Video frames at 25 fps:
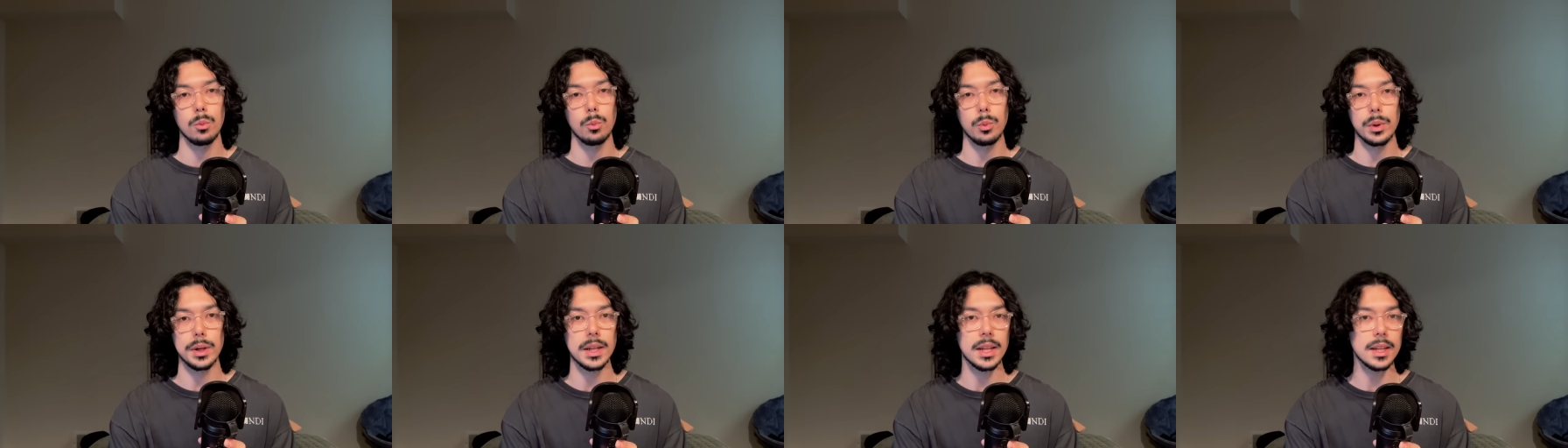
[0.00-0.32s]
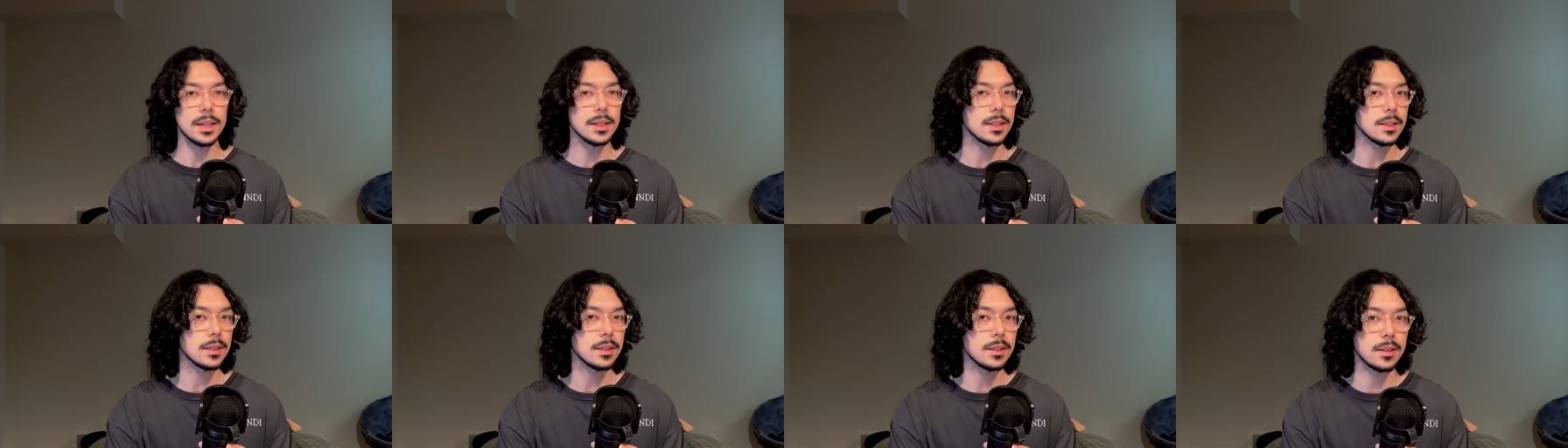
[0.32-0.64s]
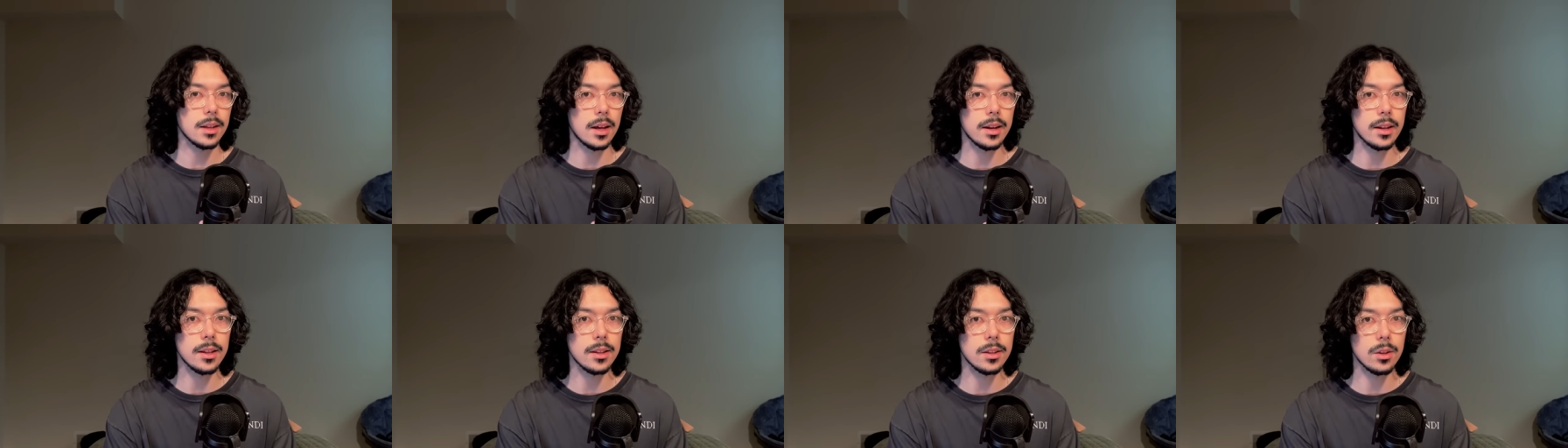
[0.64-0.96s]
We need to
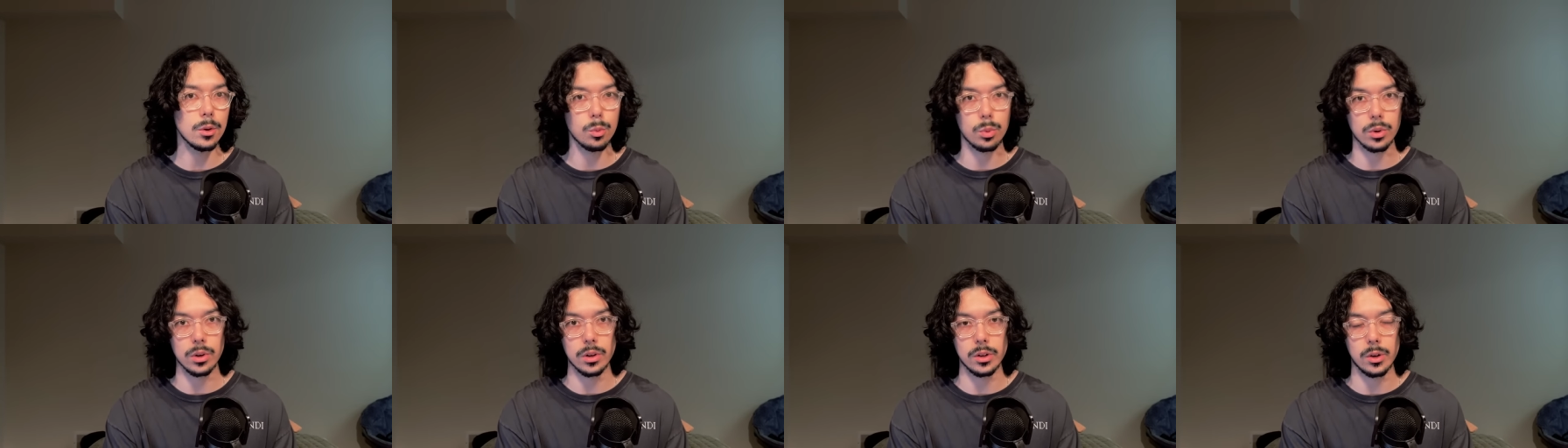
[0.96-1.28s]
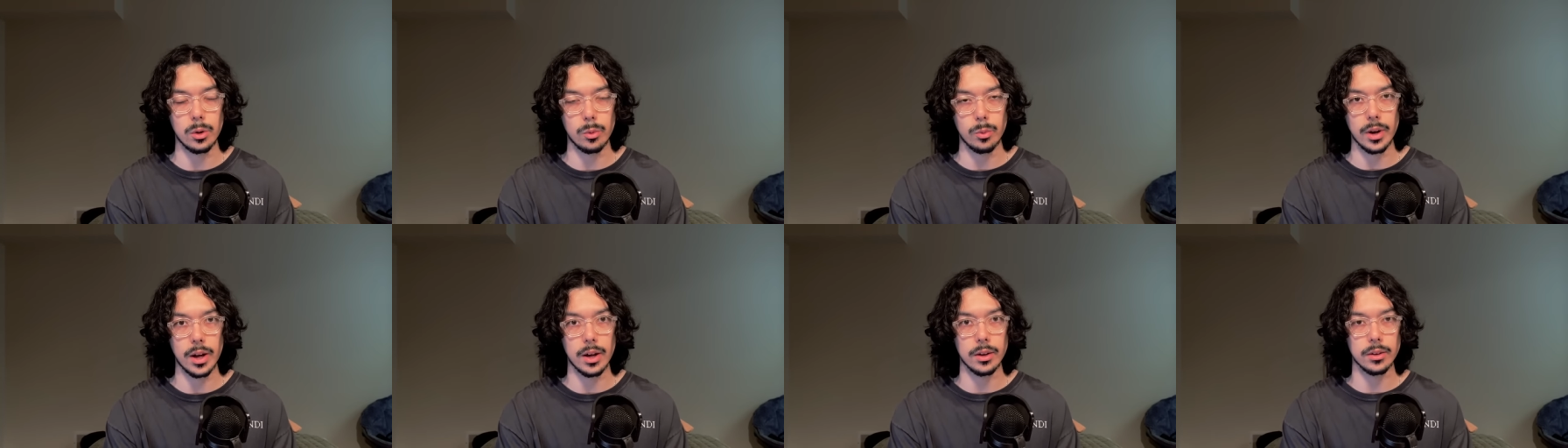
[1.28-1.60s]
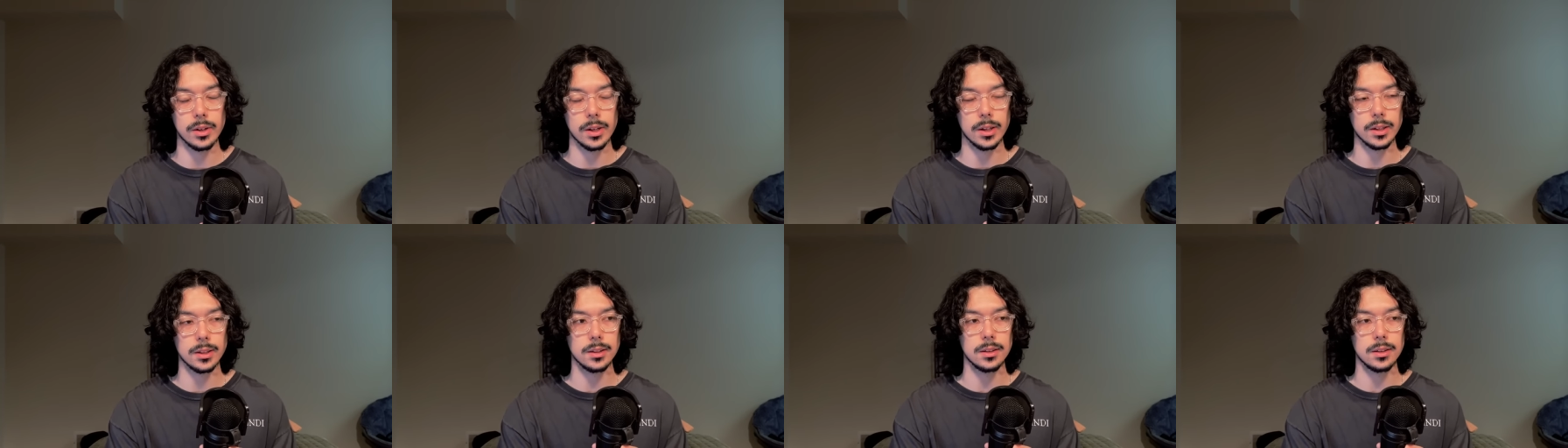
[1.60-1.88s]
study the world around us,